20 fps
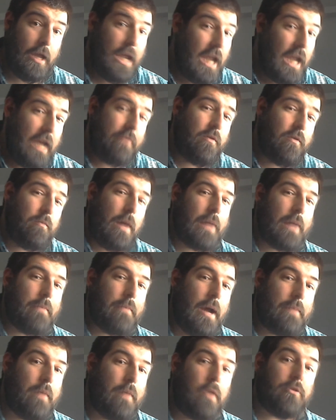Even by
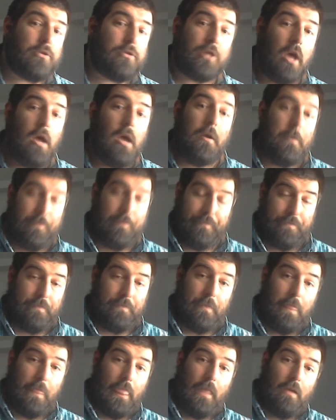my mothers.
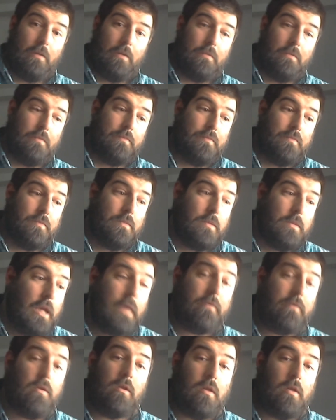
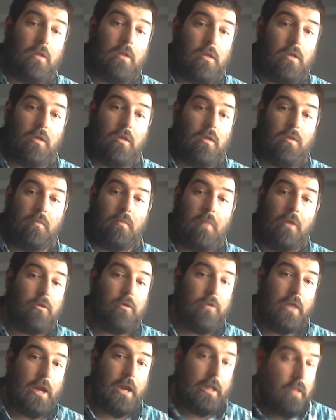Even the, the, the mother
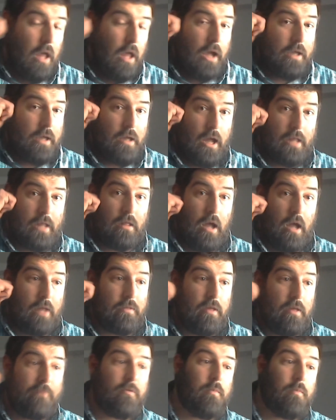that I, I, I
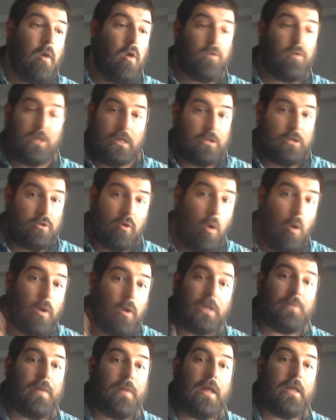love the most, there's
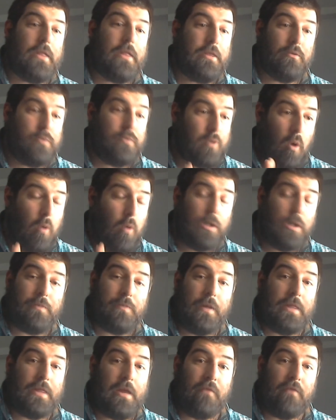always been there's always
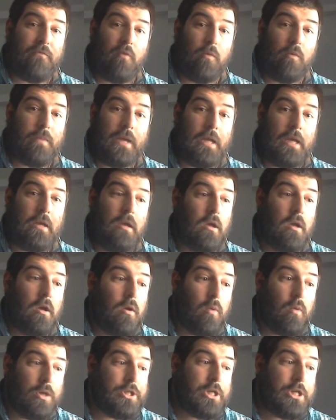been there for me
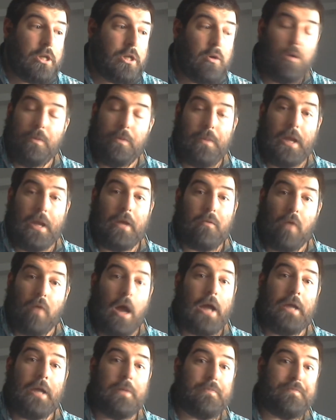when she could be,
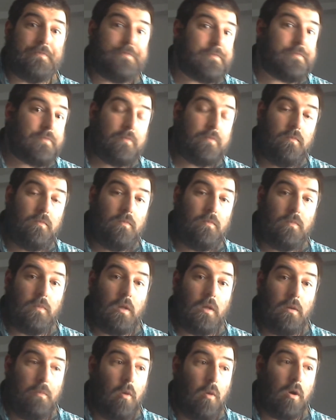right?
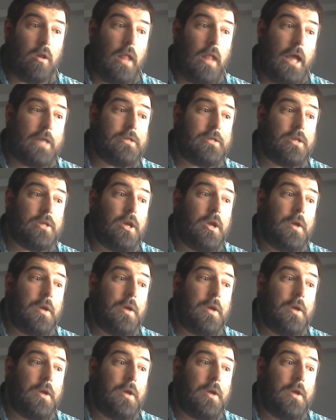More or less.